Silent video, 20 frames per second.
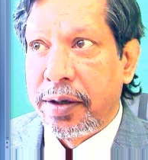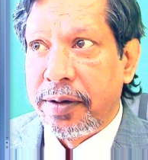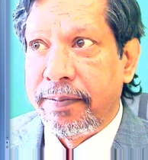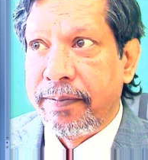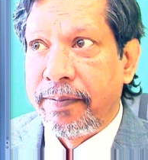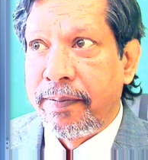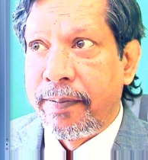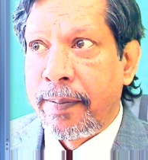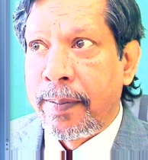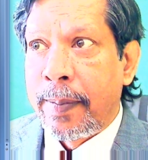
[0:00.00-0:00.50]

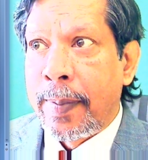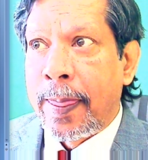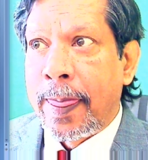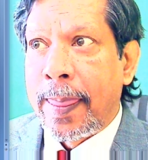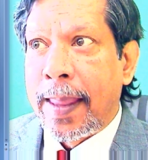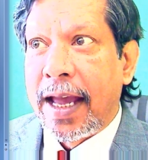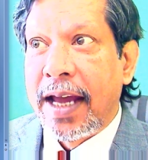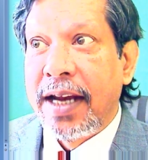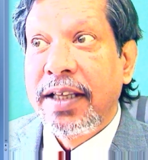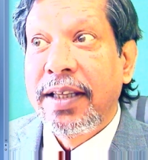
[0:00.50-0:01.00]
Good.
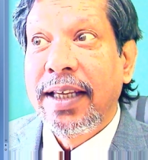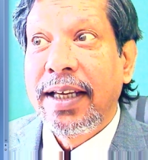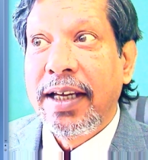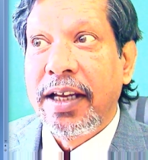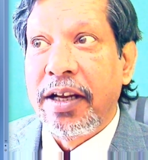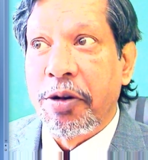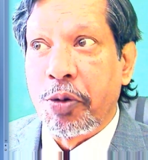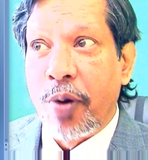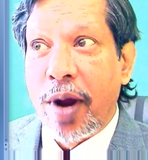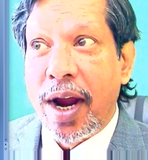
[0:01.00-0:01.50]

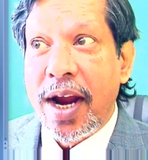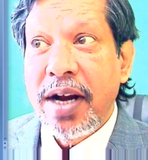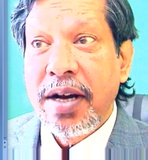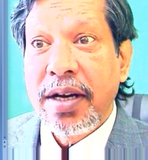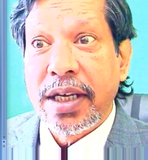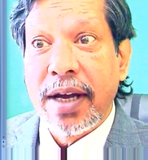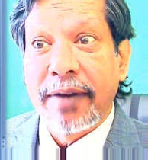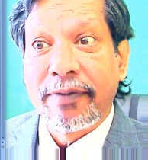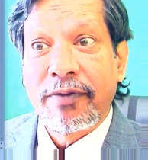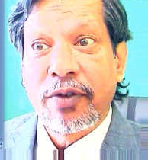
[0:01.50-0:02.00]
Anything in
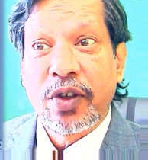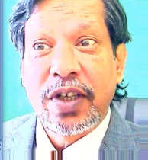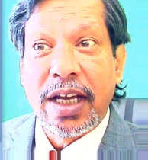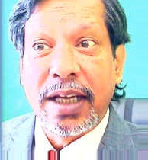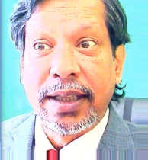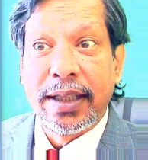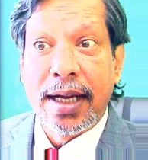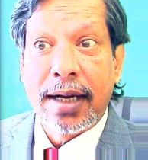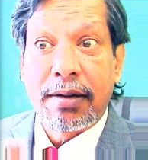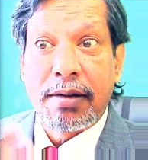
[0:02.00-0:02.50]
red, you have to
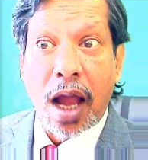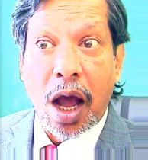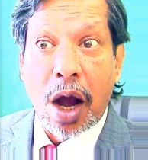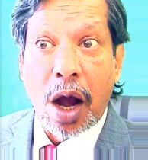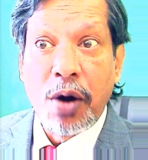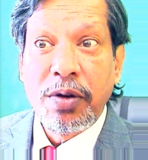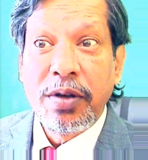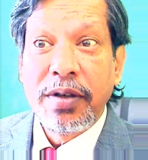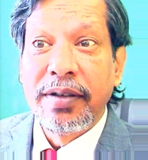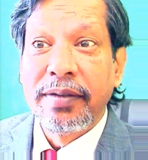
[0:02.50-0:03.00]
say that
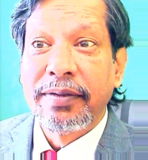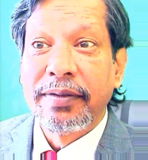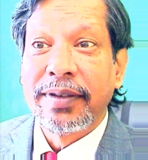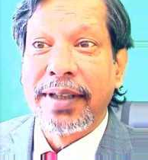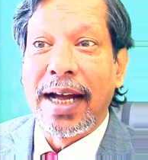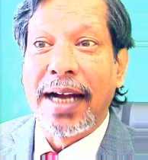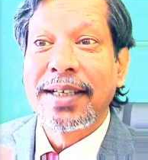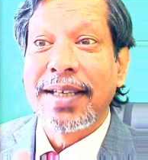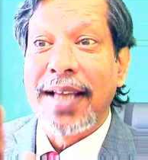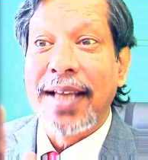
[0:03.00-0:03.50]
loud.
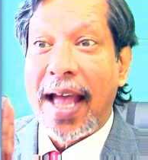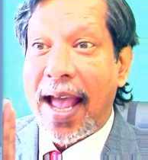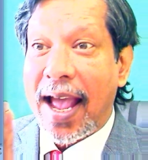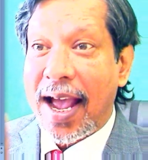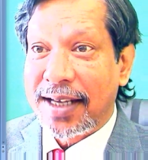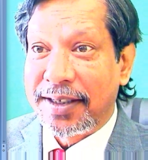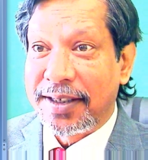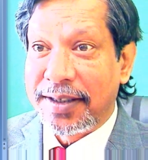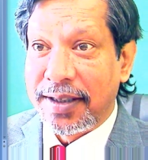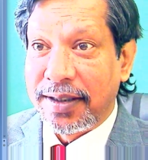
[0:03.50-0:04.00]
That's
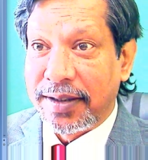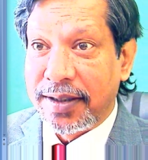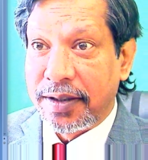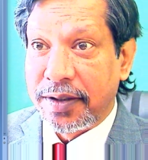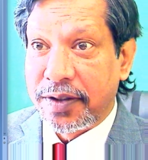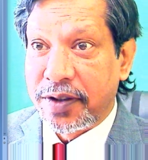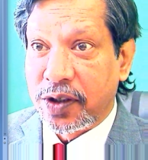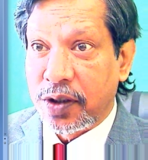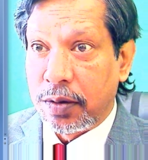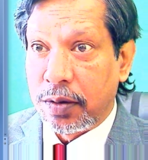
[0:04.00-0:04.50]

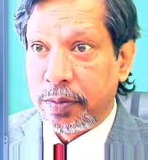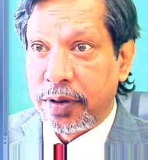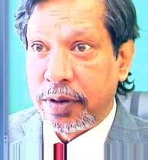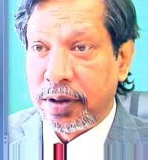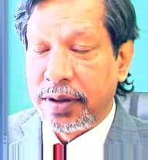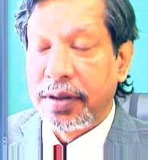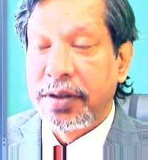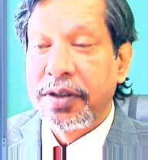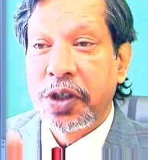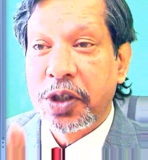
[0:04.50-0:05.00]
accented
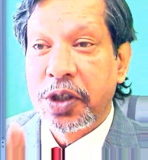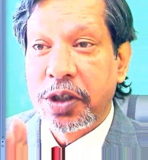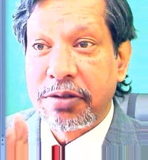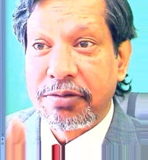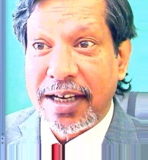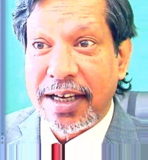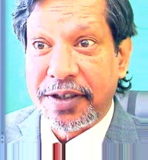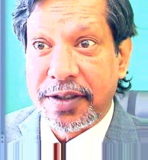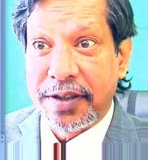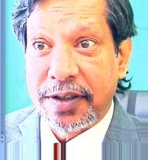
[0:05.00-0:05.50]
syllable,
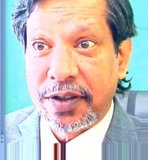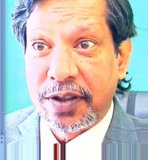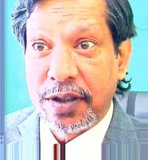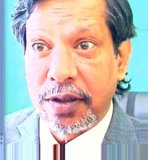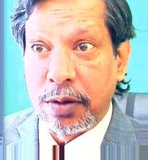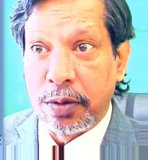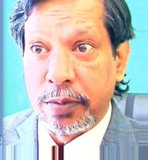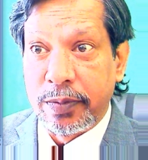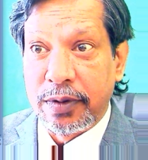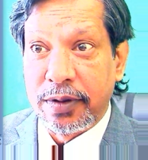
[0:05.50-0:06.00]
stressed
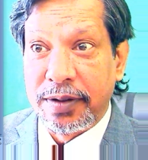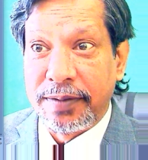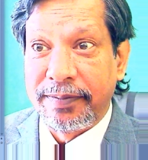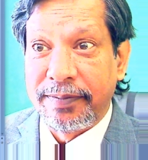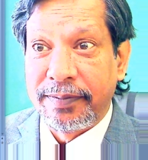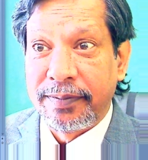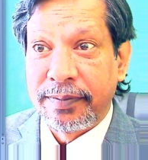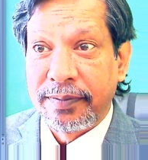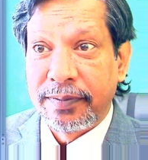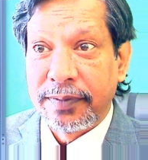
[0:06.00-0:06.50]

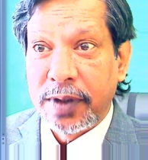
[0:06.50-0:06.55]
syllable.